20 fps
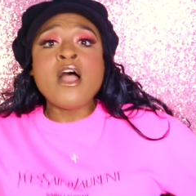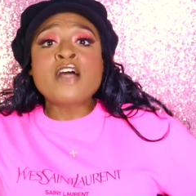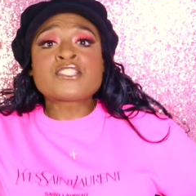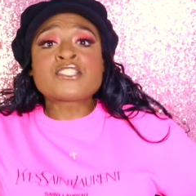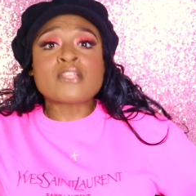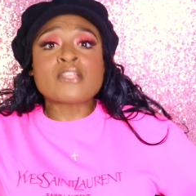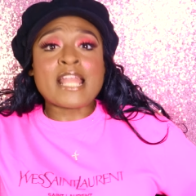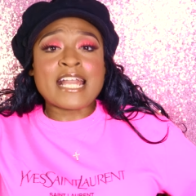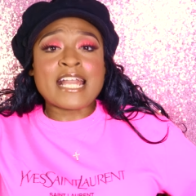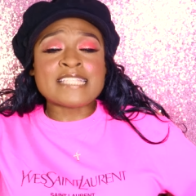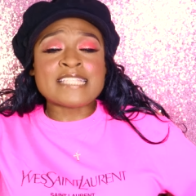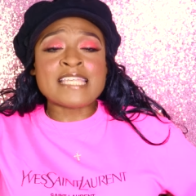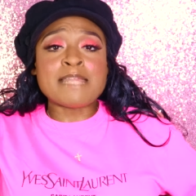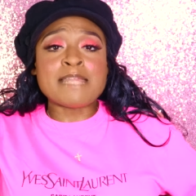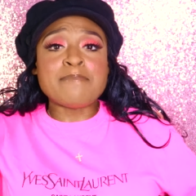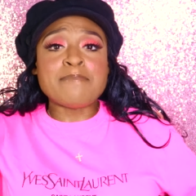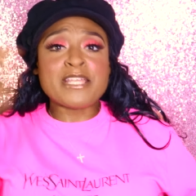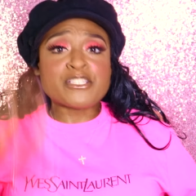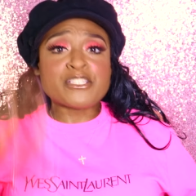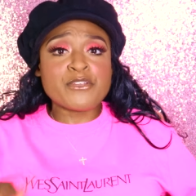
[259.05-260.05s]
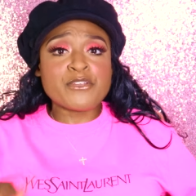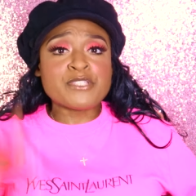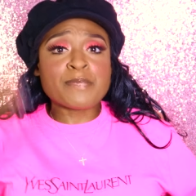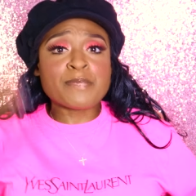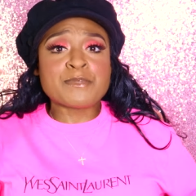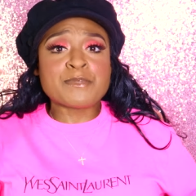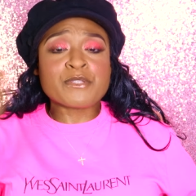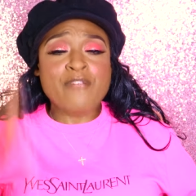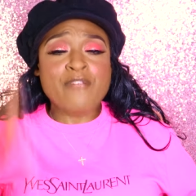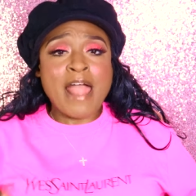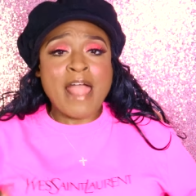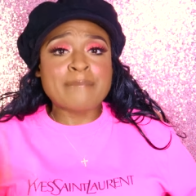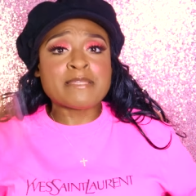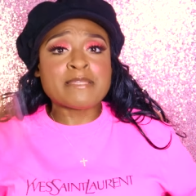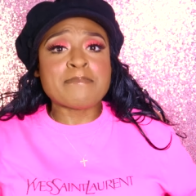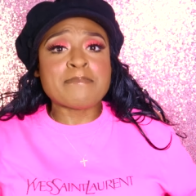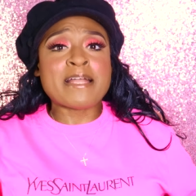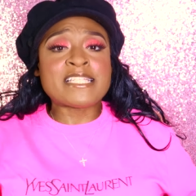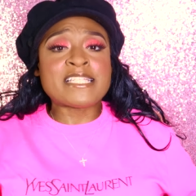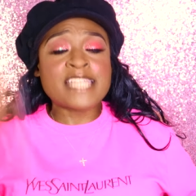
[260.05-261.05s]
So like I said, make sure you subscribe
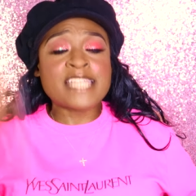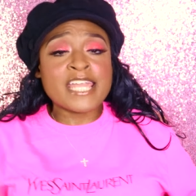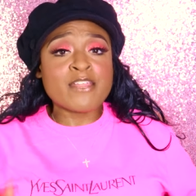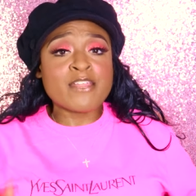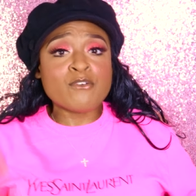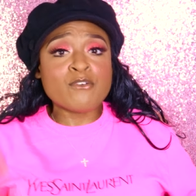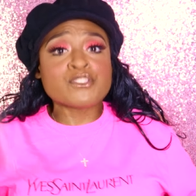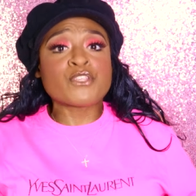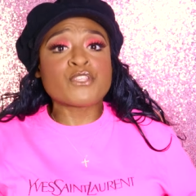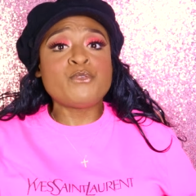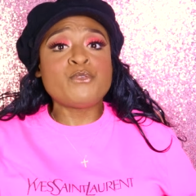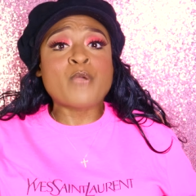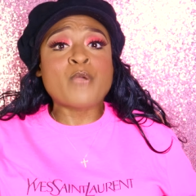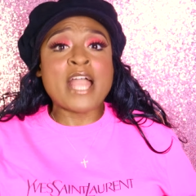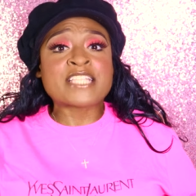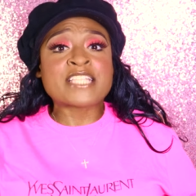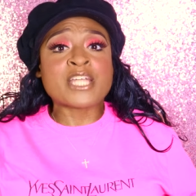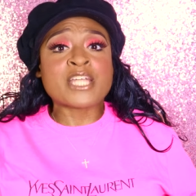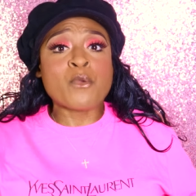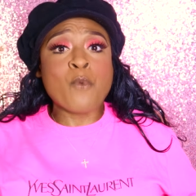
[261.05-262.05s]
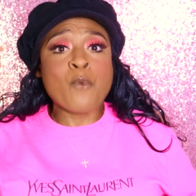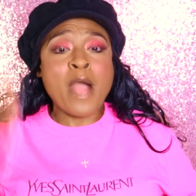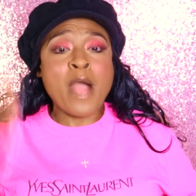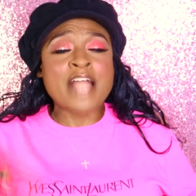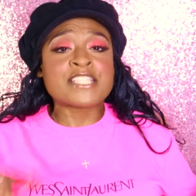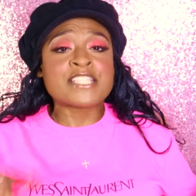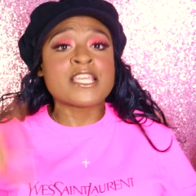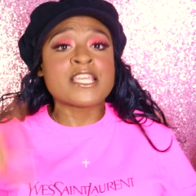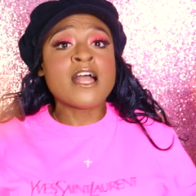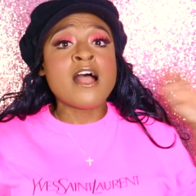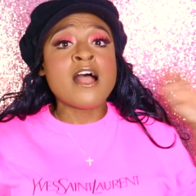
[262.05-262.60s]
to my channel so you guys can watch